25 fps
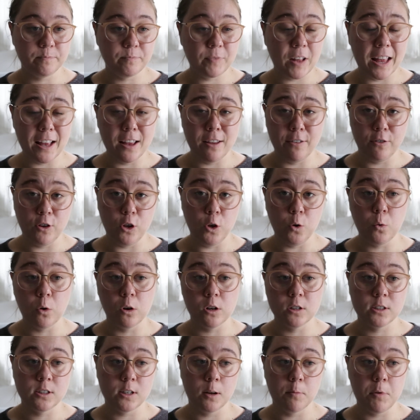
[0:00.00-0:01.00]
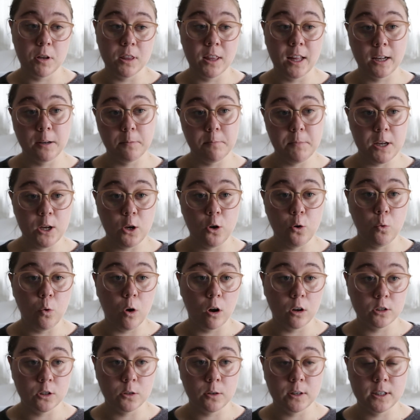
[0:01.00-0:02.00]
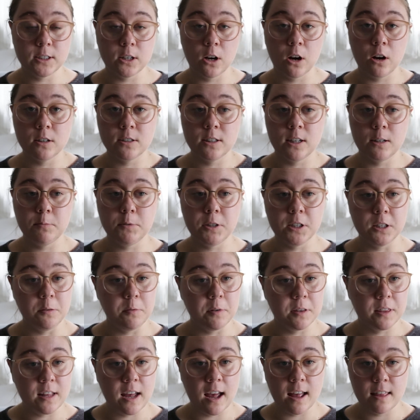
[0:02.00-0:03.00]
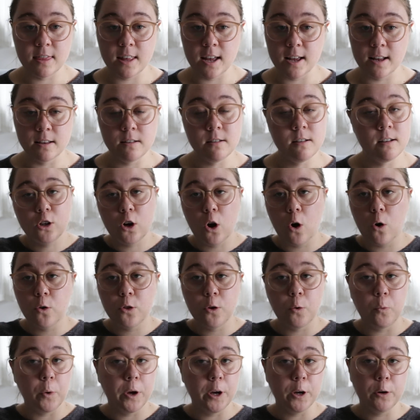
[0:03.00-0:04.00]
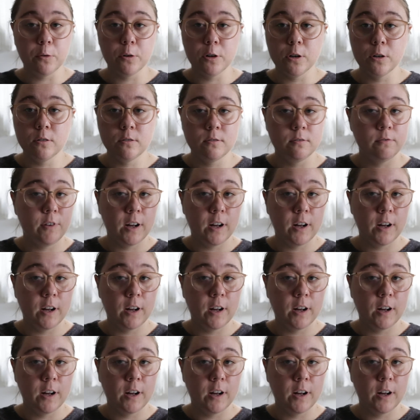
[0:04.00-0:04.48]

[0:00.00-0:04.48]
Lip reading: And if you are someone like me who also has a hard time dealing with that, then go the wig route,